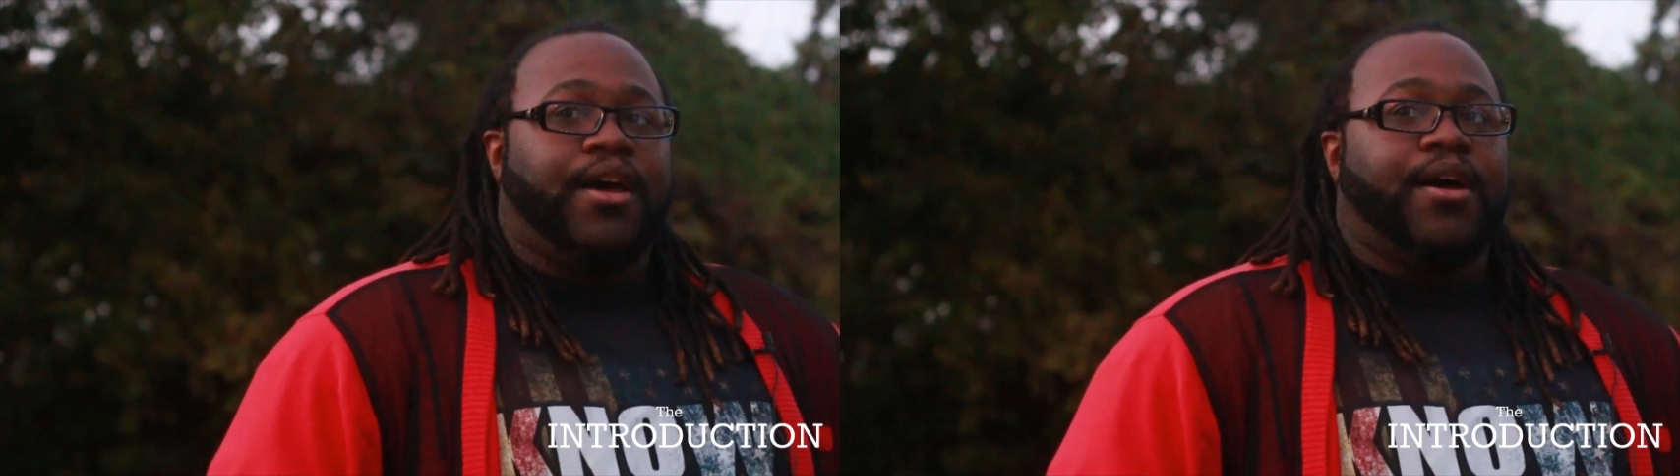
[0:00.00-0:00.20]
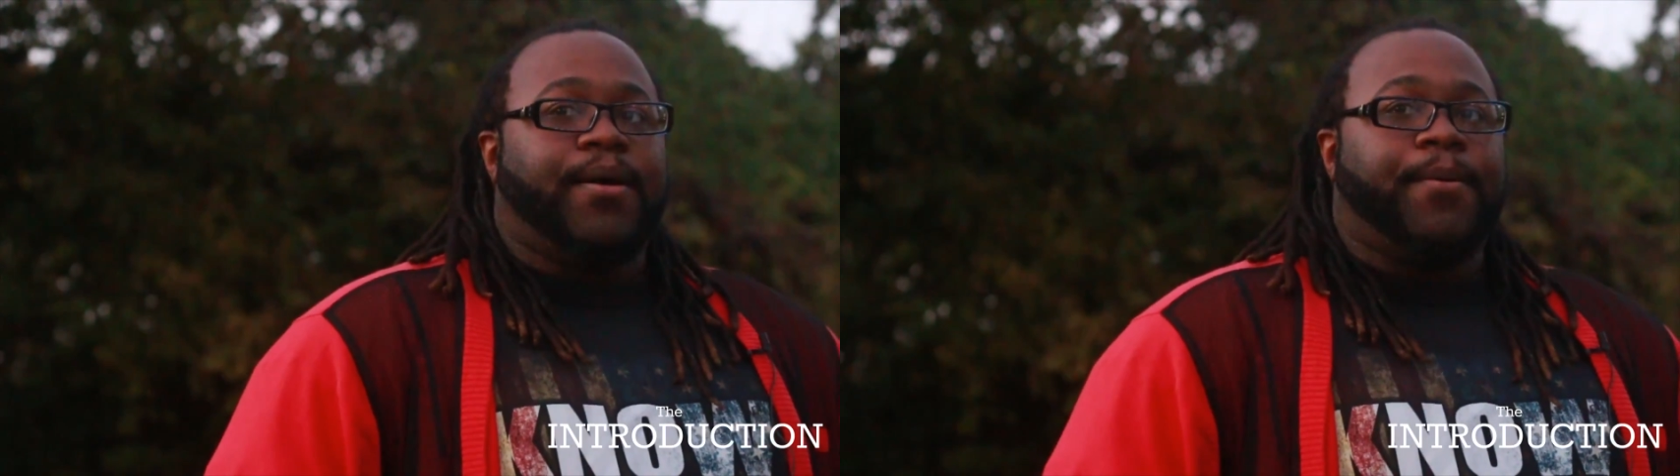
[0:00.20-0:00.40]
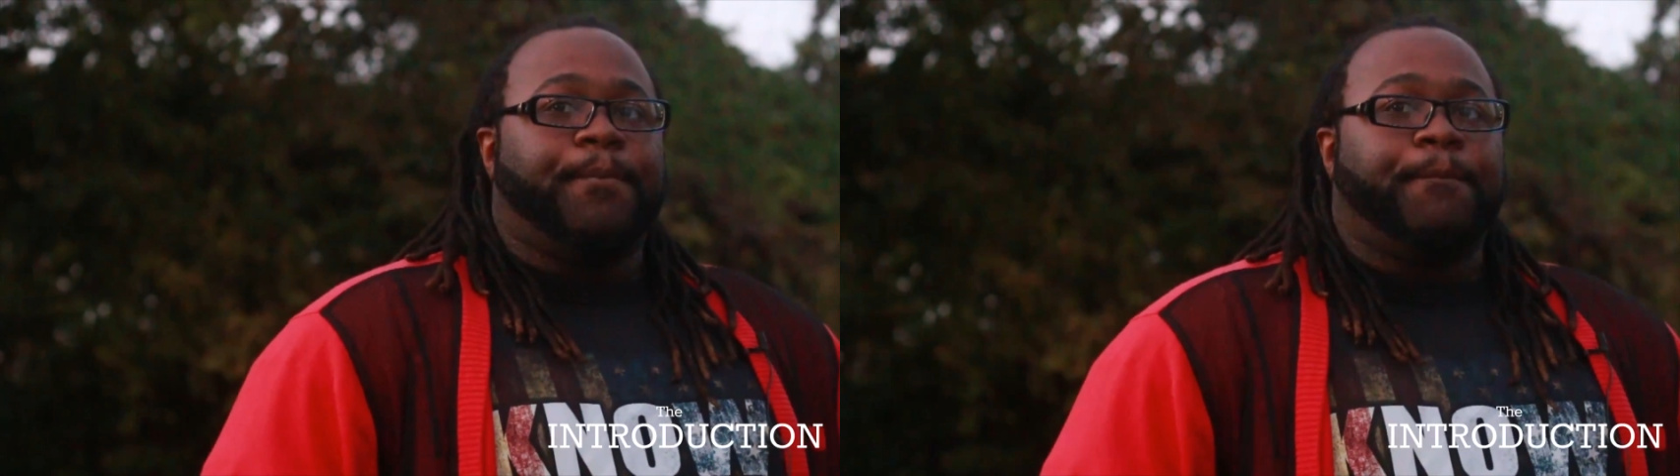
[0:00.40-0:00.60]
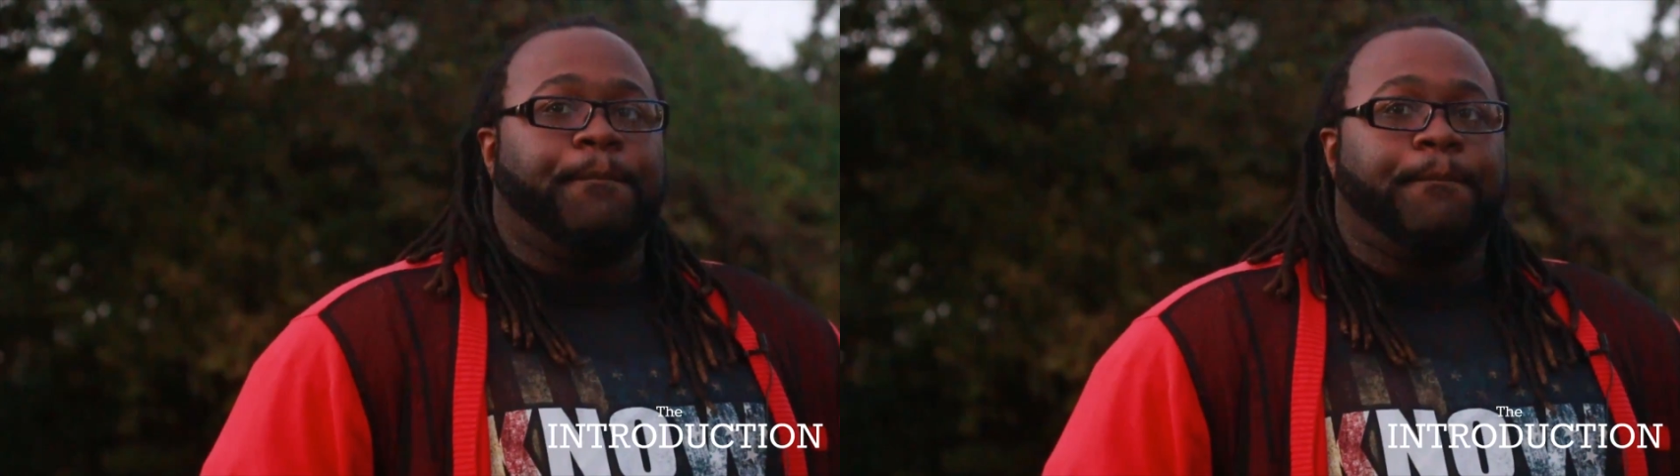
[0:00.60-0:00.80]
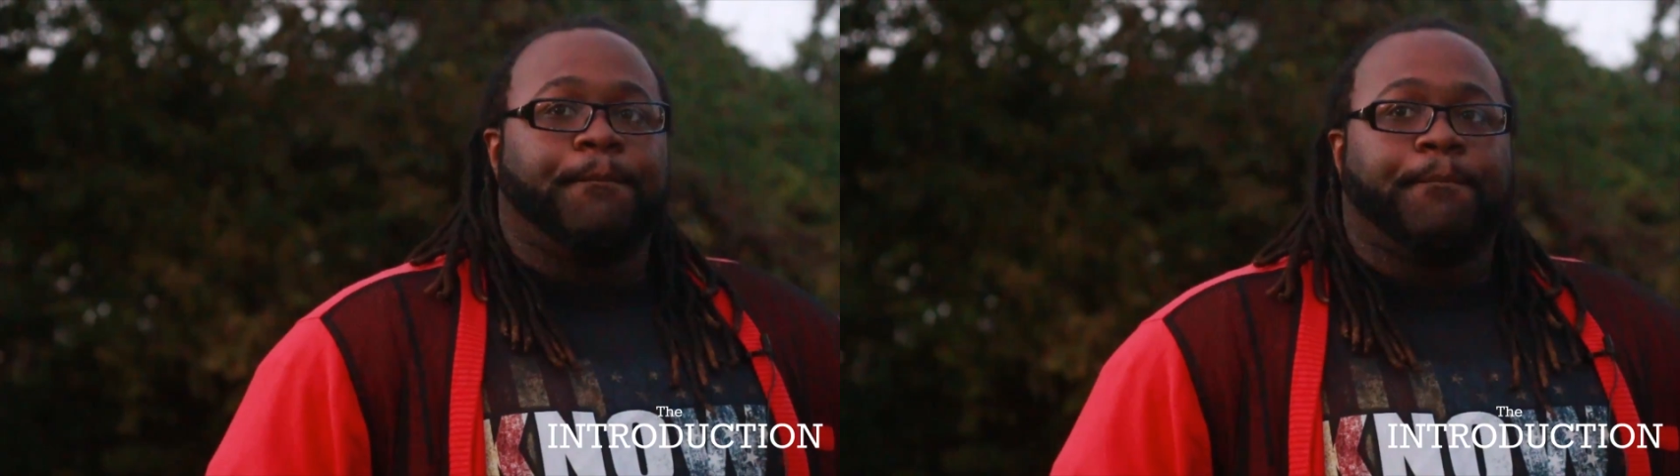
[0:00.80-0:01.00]

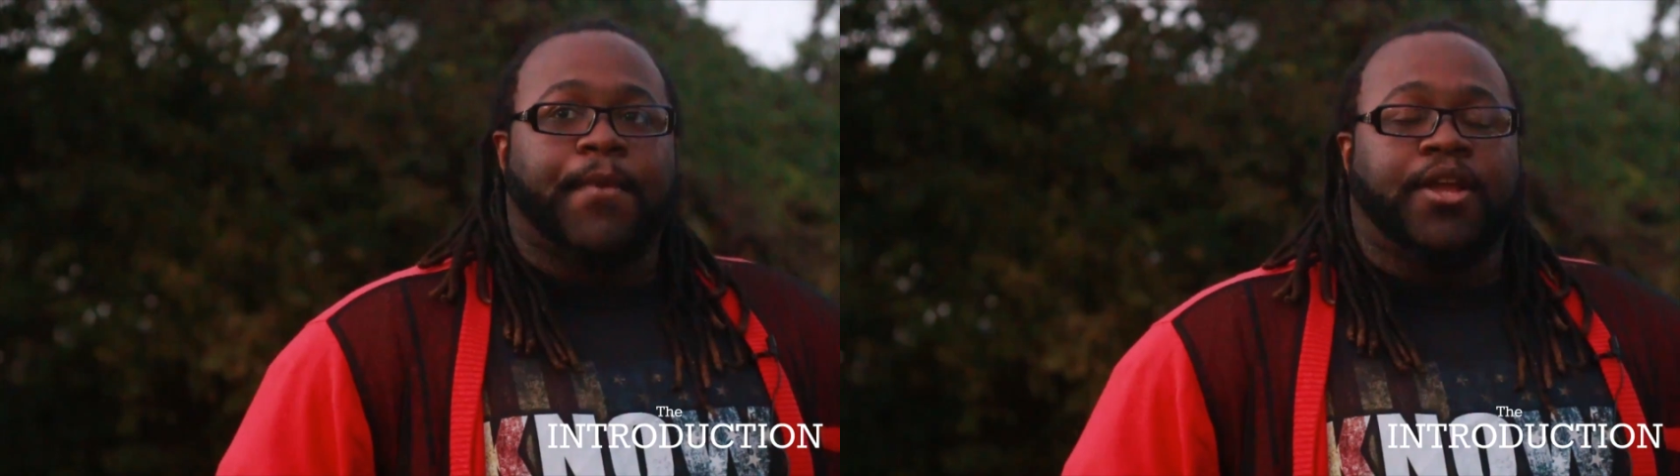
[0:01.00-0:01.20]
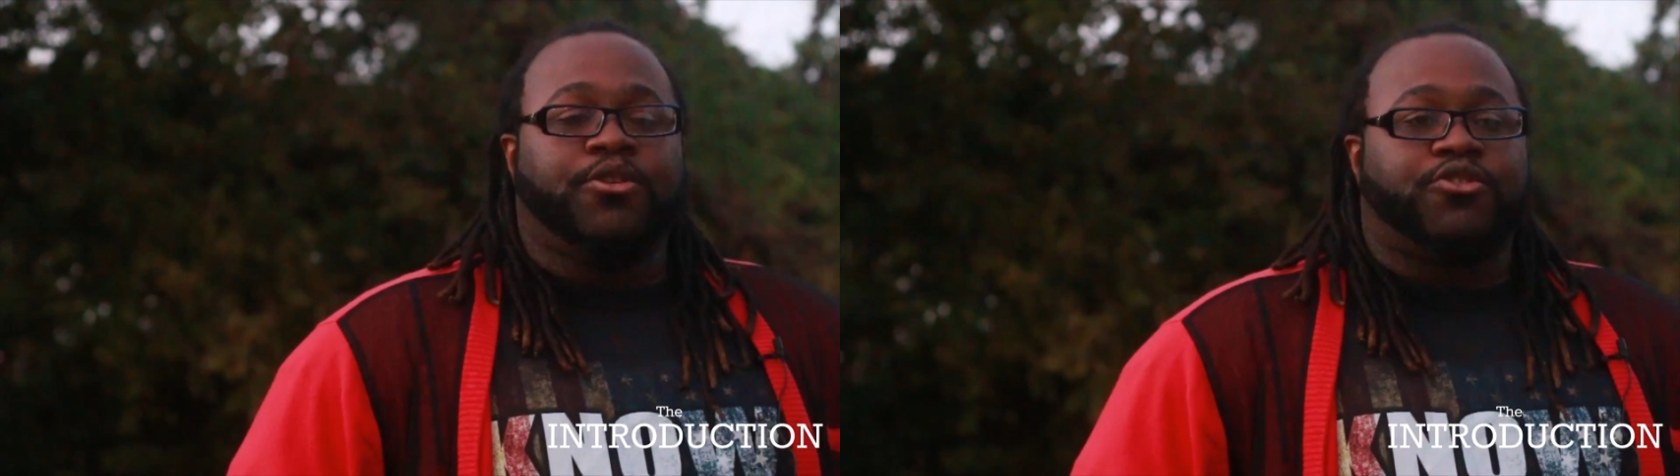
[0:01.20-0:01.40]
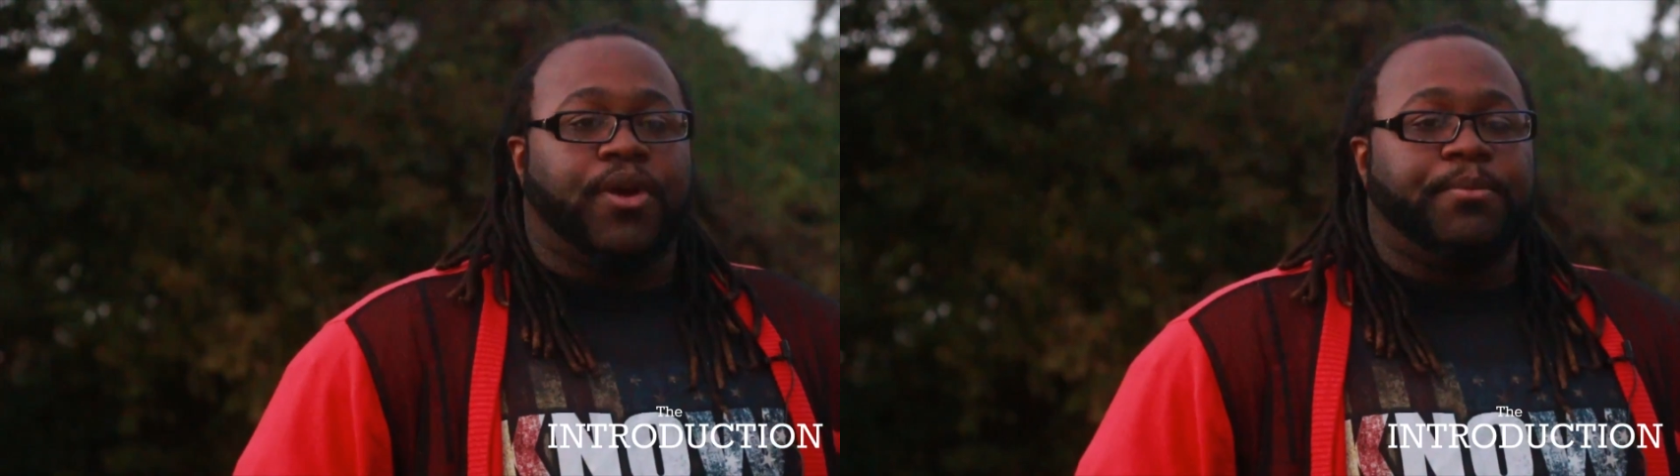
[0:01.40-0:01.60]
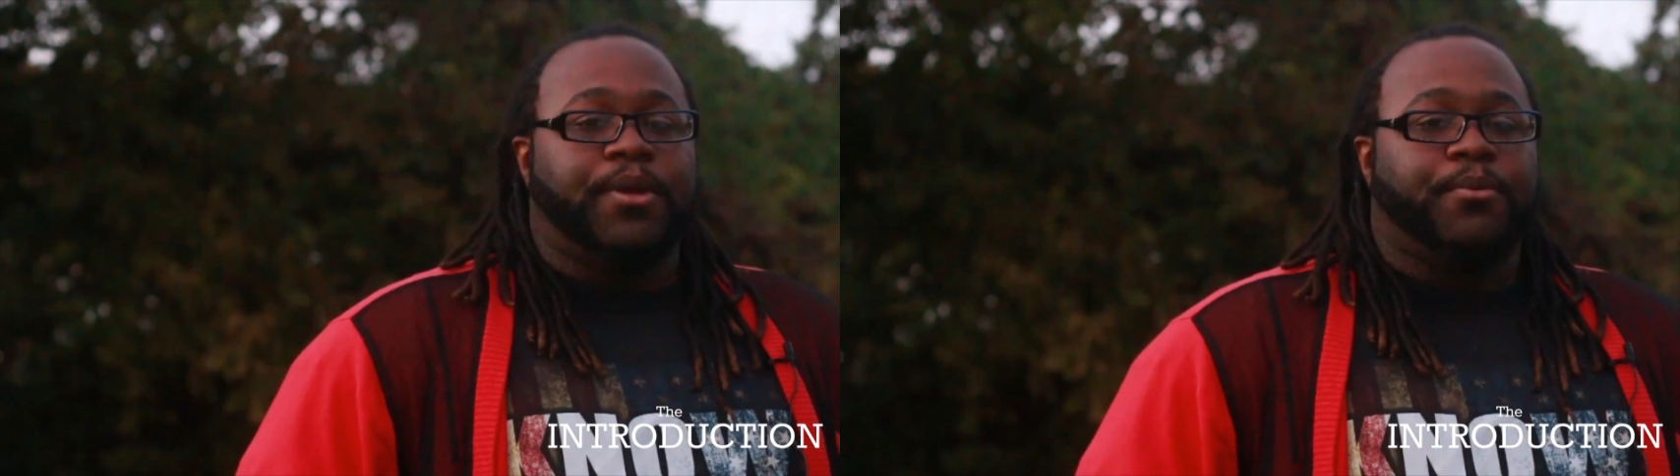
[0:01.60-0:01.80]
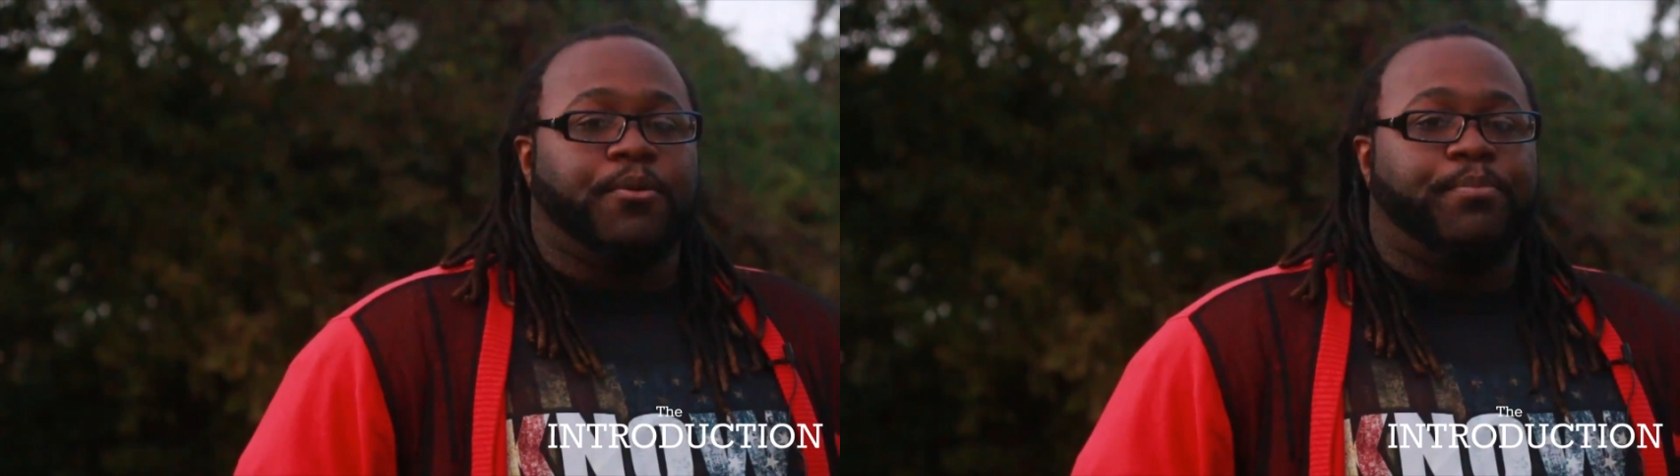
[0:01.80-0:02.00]
I do train
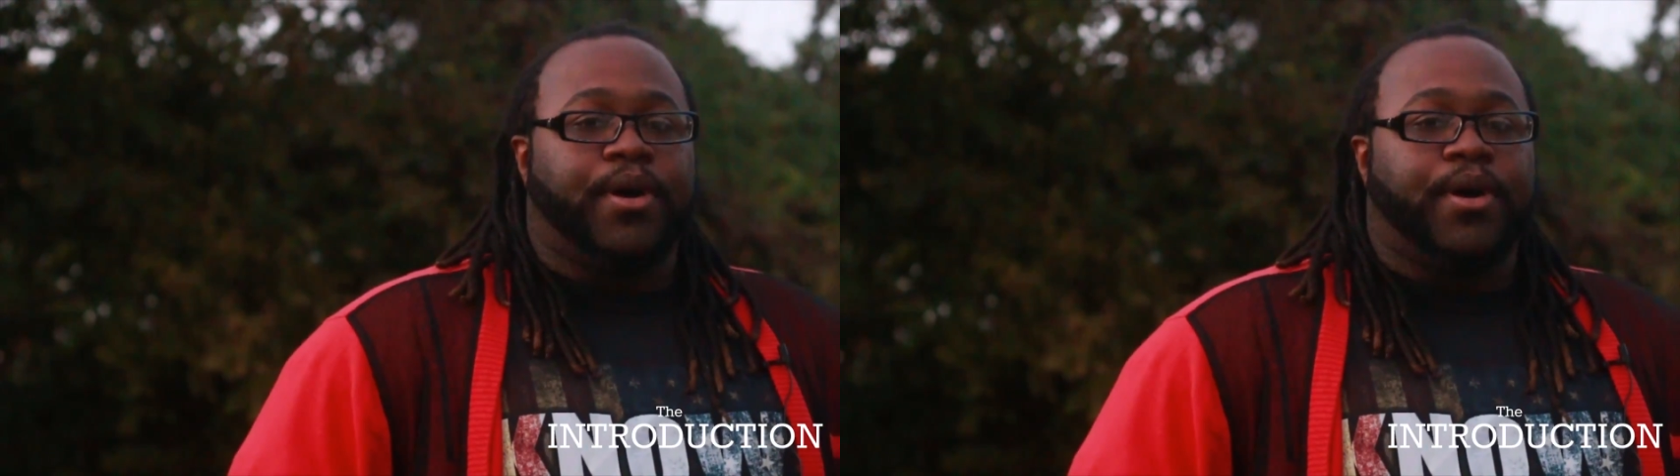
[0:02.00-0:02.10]
people,